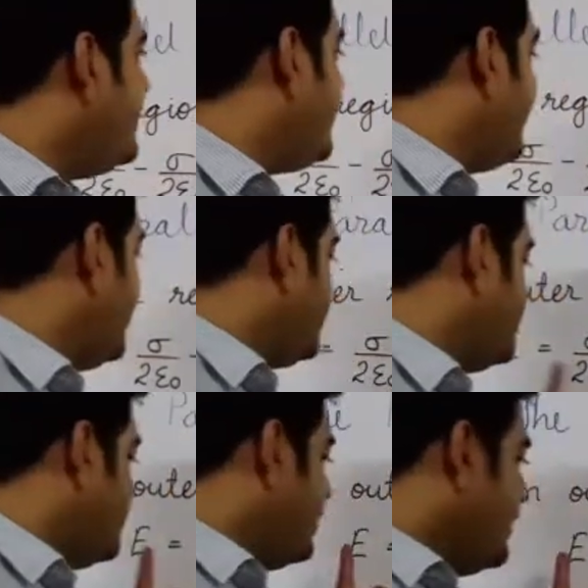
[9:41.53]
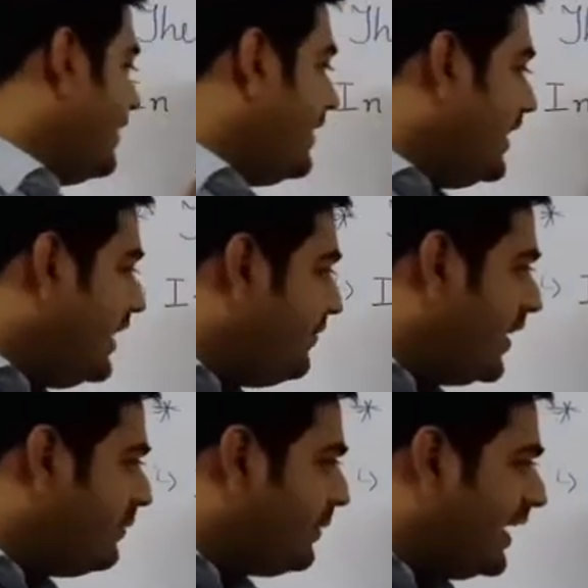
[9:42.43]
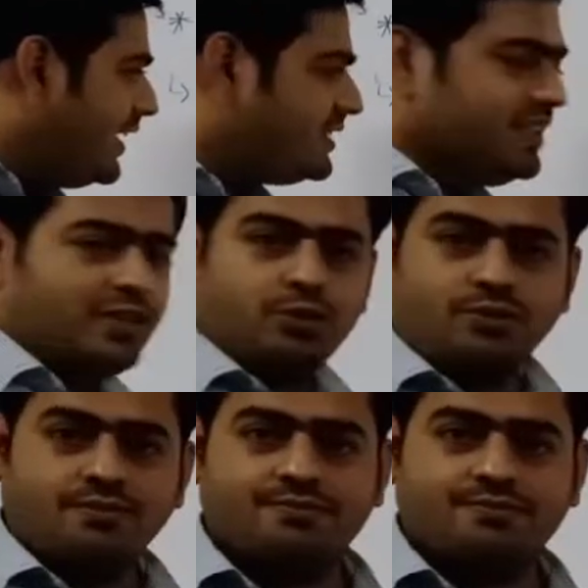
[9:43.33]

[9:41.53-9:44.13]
is equal to E1 minus E2.